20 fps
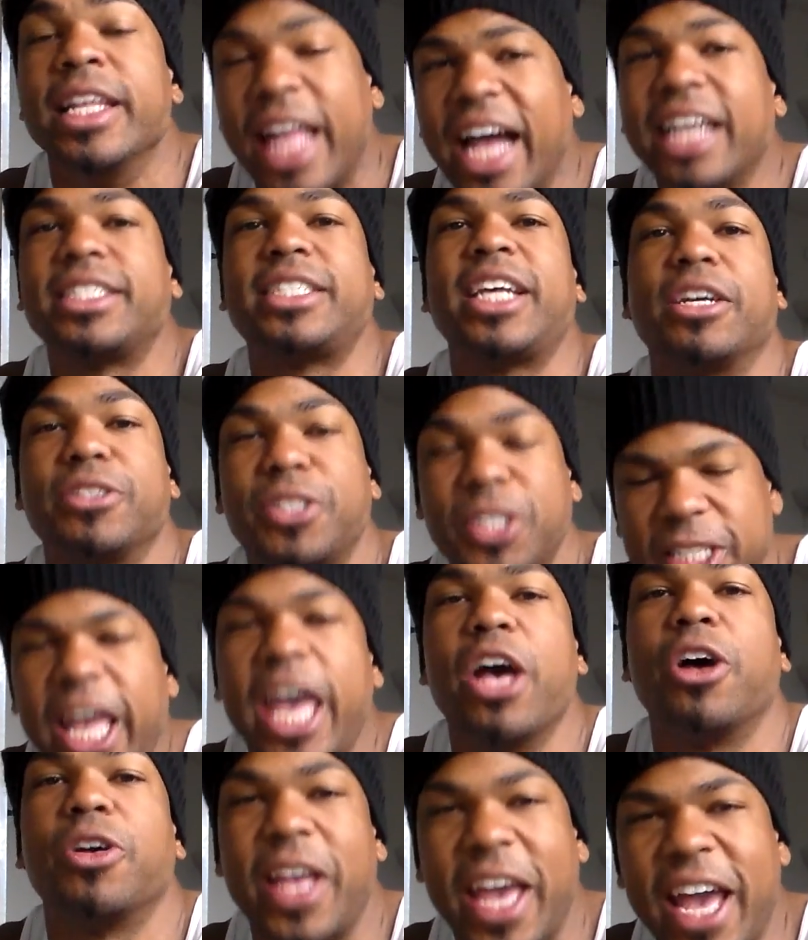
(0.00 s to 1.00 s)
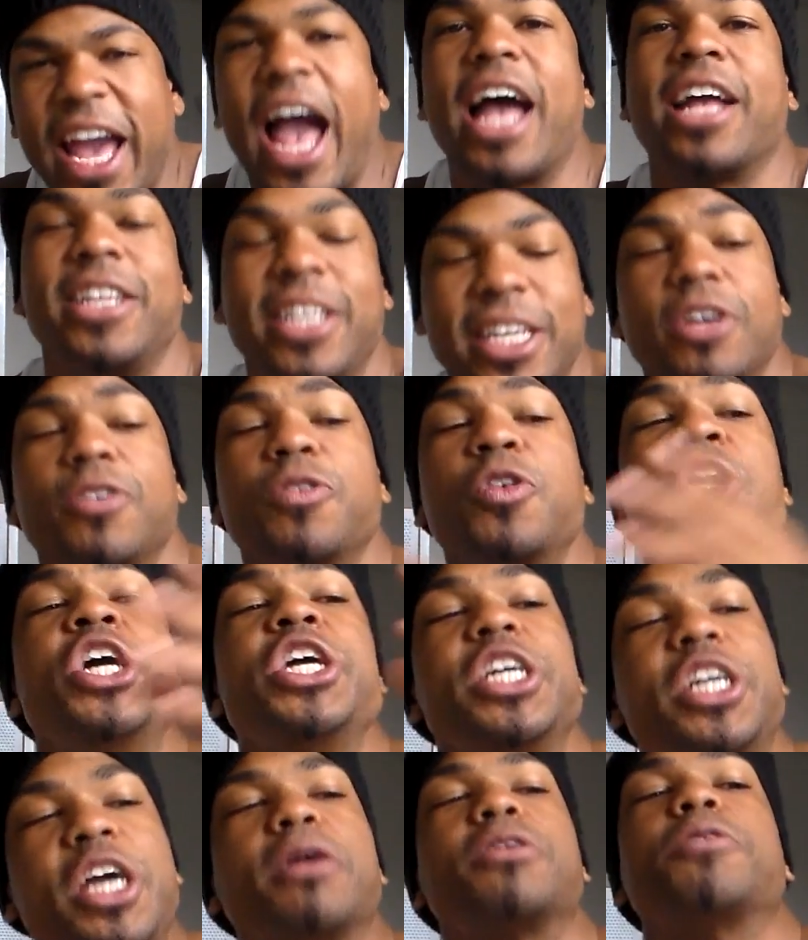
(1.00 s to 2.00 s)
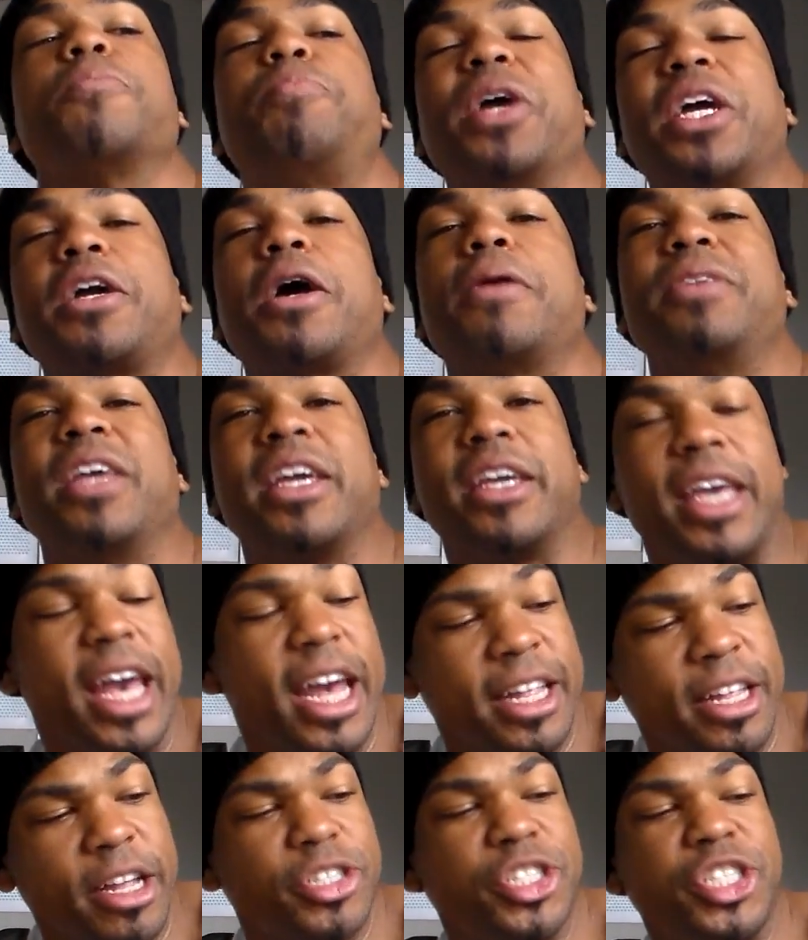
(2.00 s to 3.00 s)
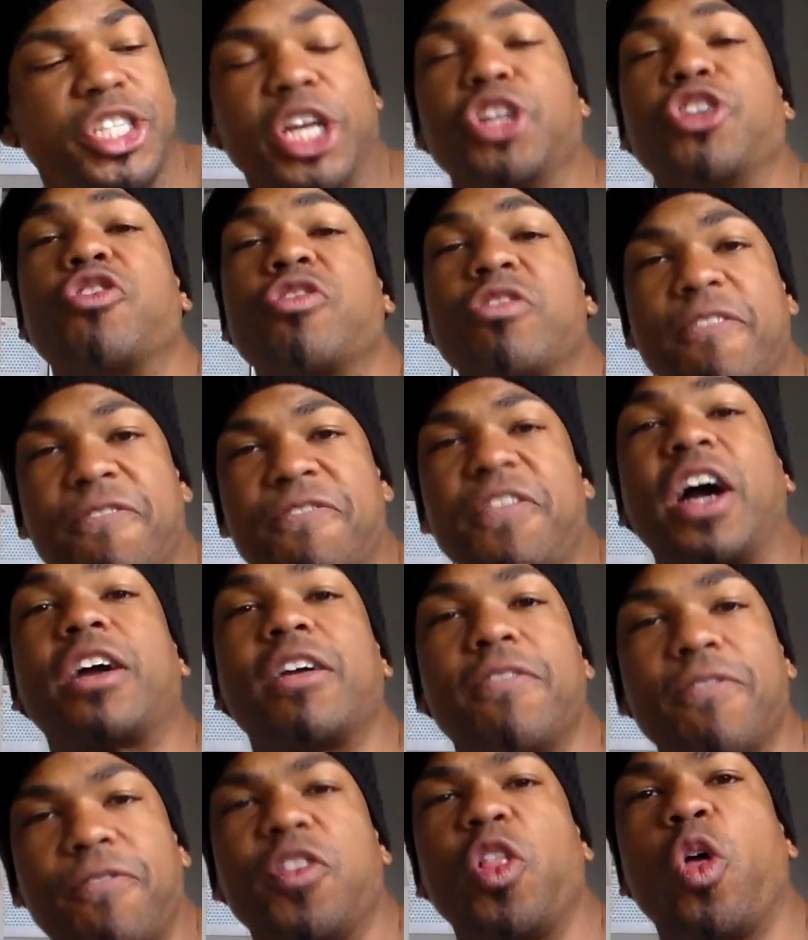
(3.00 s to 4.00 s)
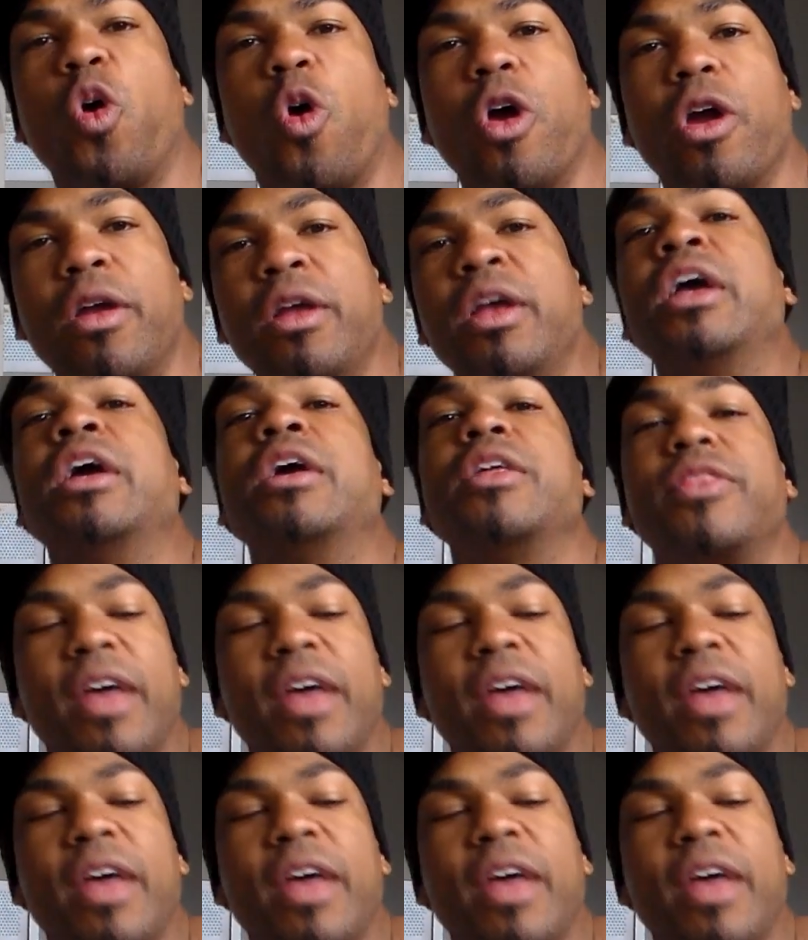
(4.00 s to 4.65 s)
That's how stale they got. You know, come to pick up your kid and they're sitting on the fucking floor.